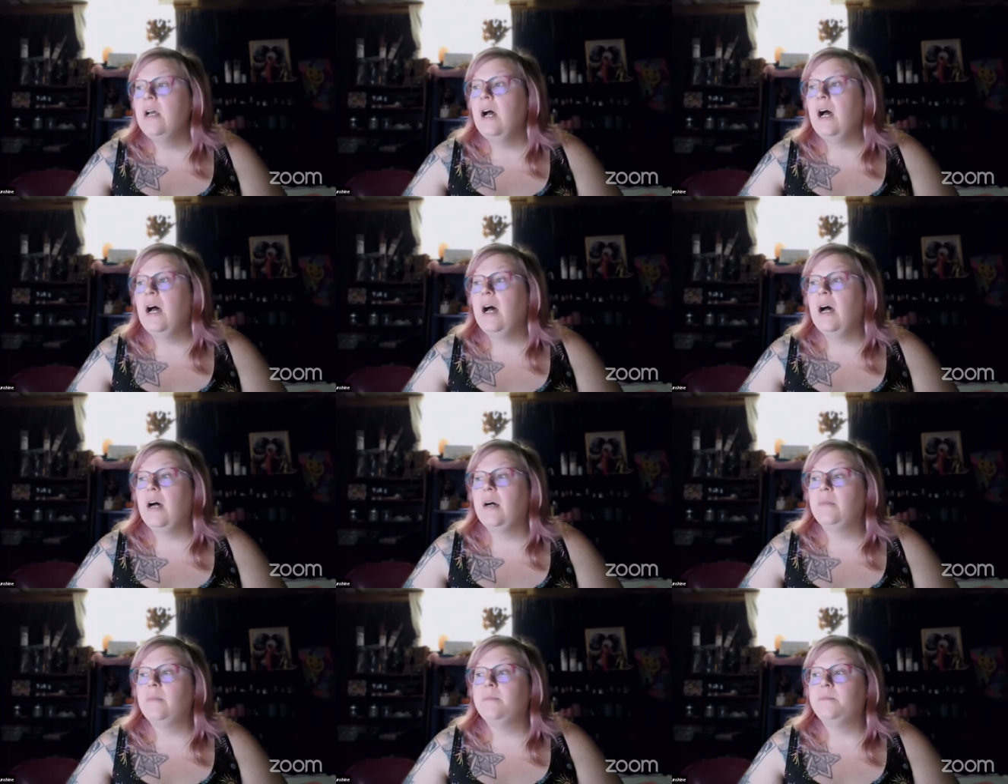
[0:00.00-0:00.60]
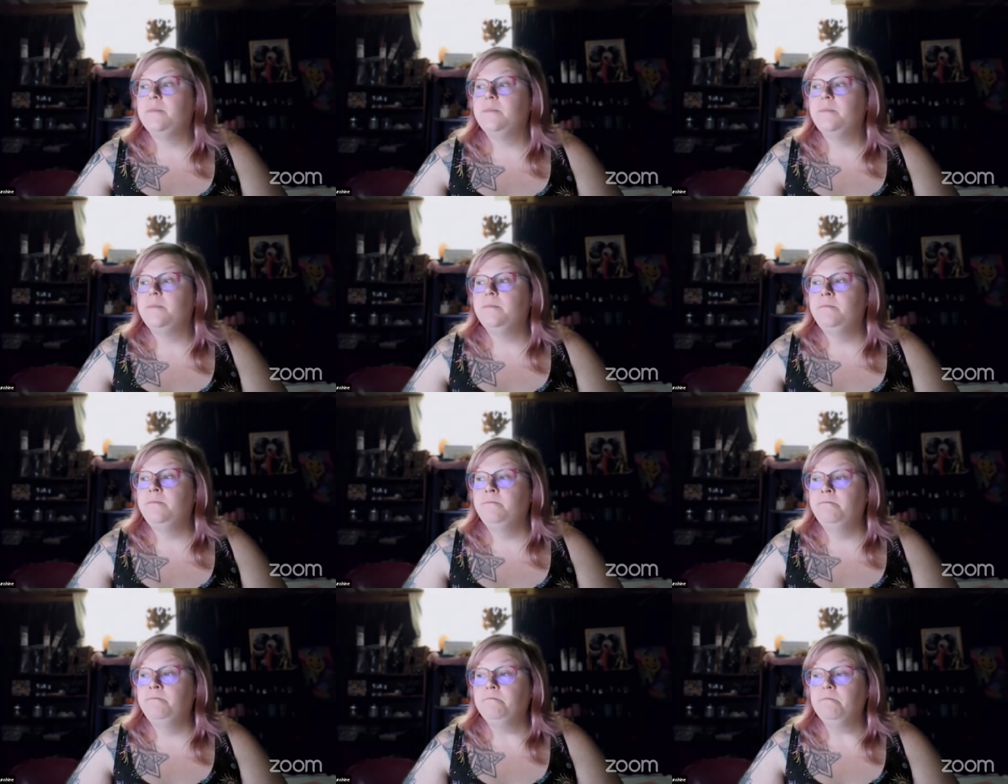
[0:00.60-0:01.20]
Uh,
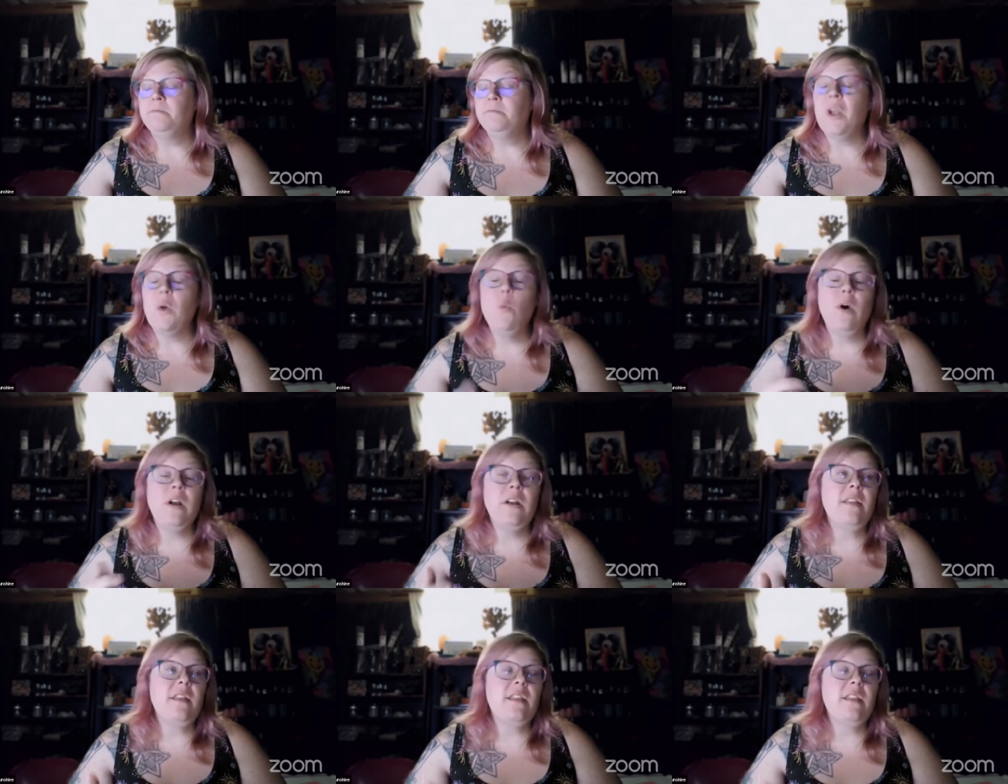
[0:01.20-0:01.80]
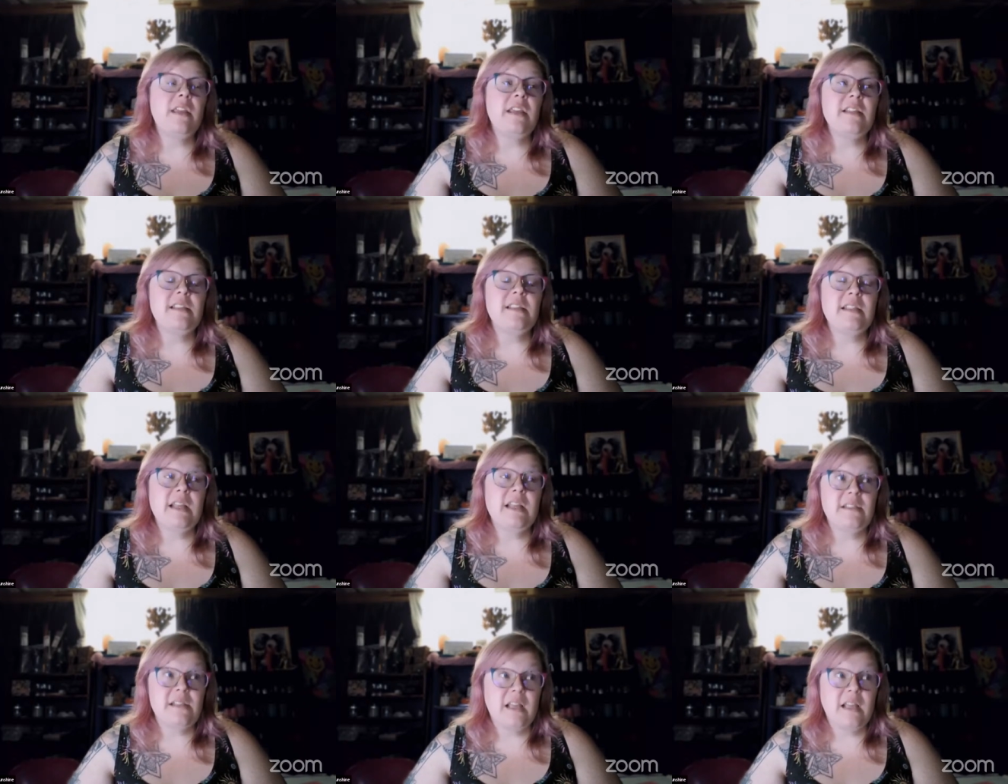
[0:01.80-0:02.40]
and one of the things
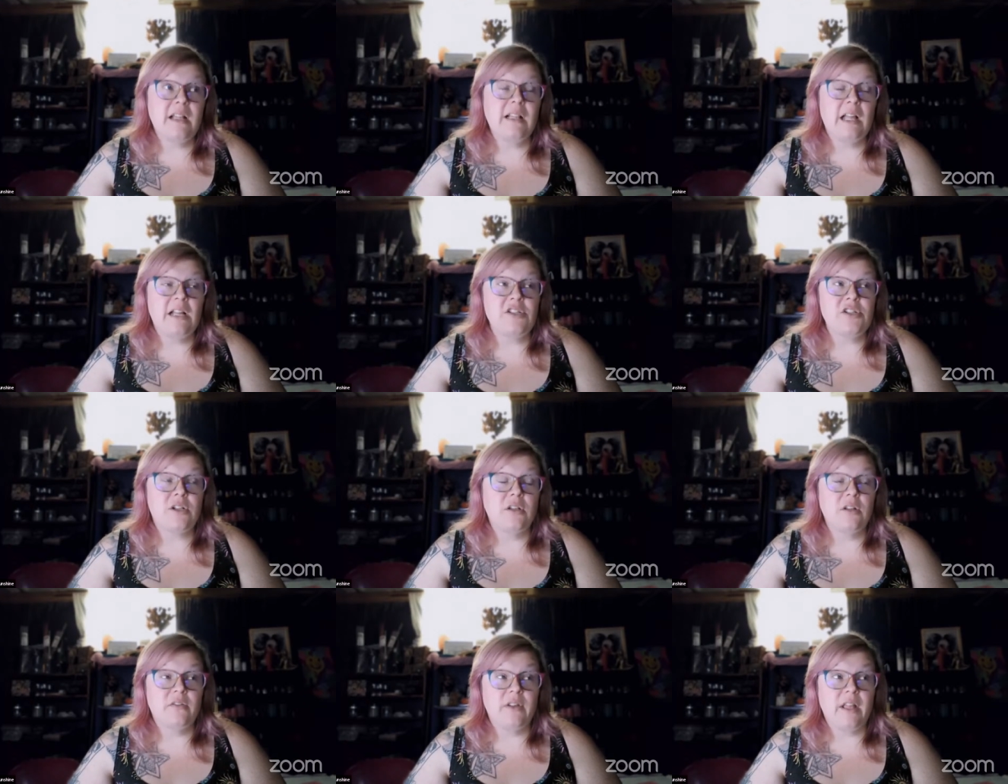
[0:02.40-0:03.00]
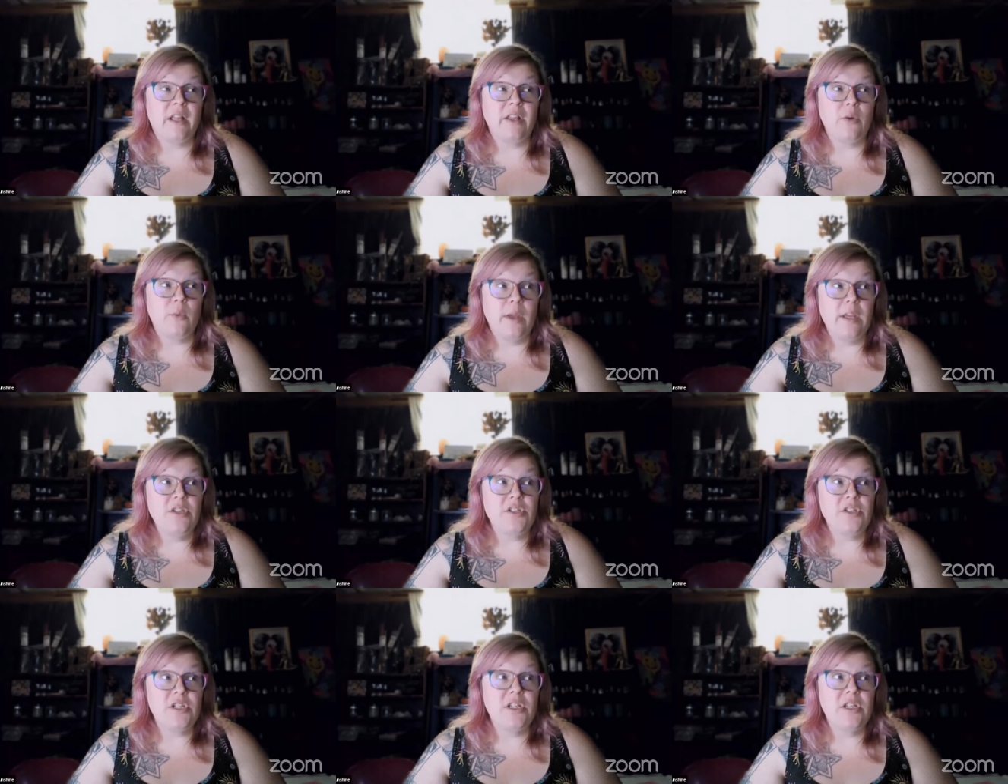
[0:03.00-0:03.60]
in that psychological
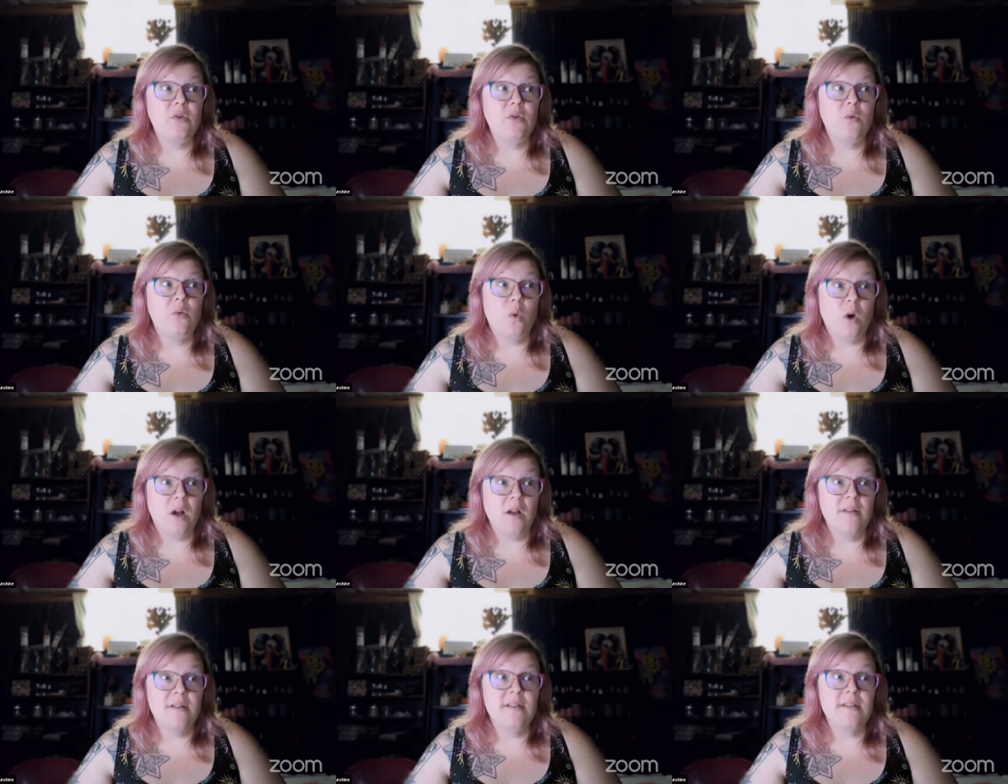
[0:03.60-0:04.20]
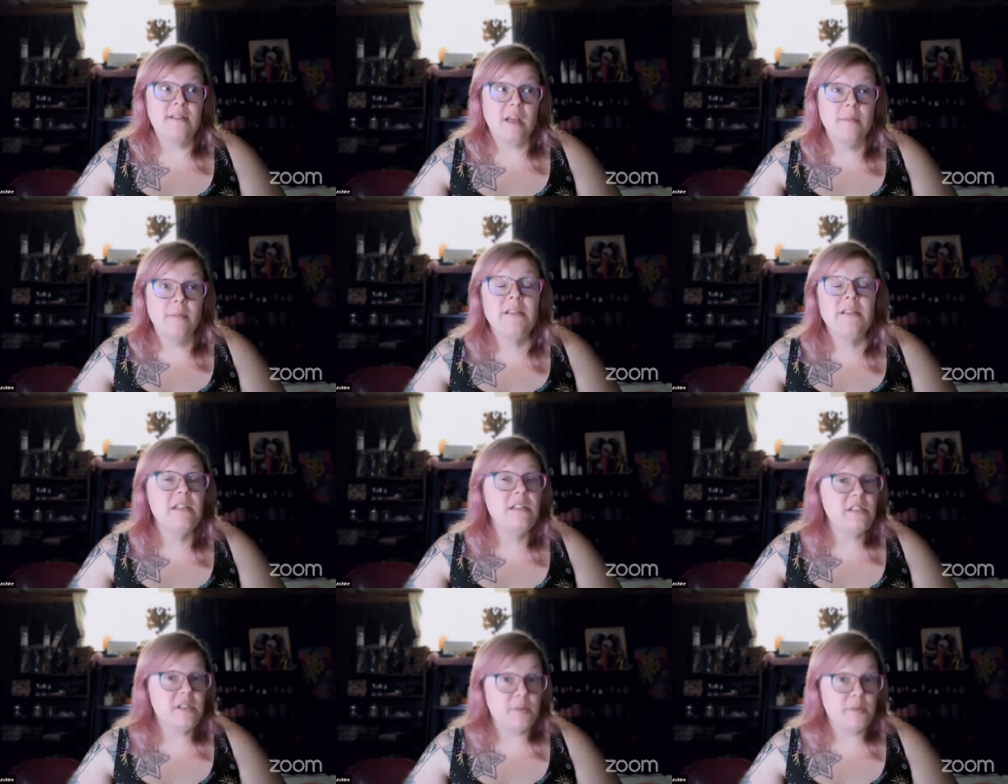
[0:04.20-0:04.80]
evaluation was
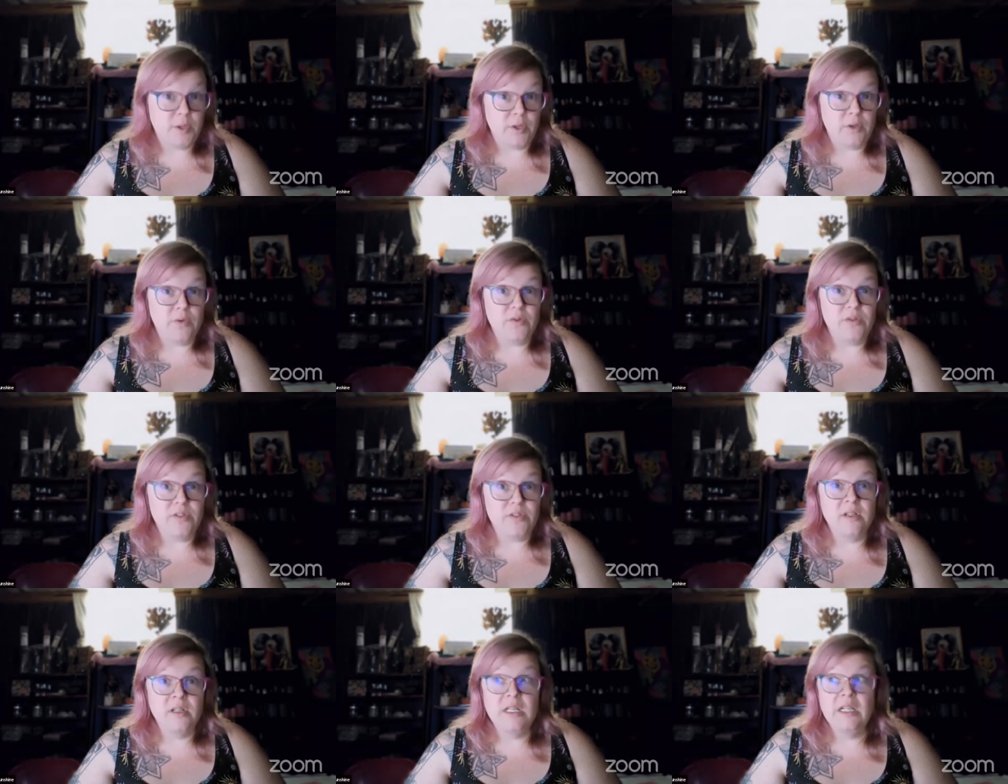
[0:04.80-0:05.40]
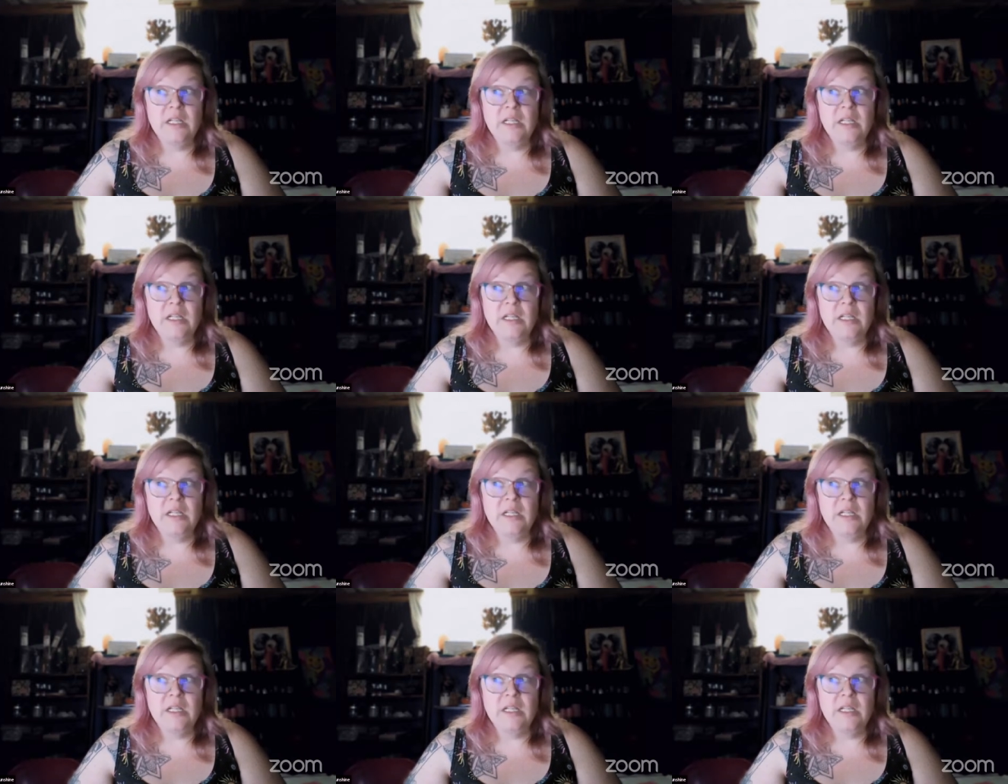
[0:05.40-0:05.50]
substance abuse.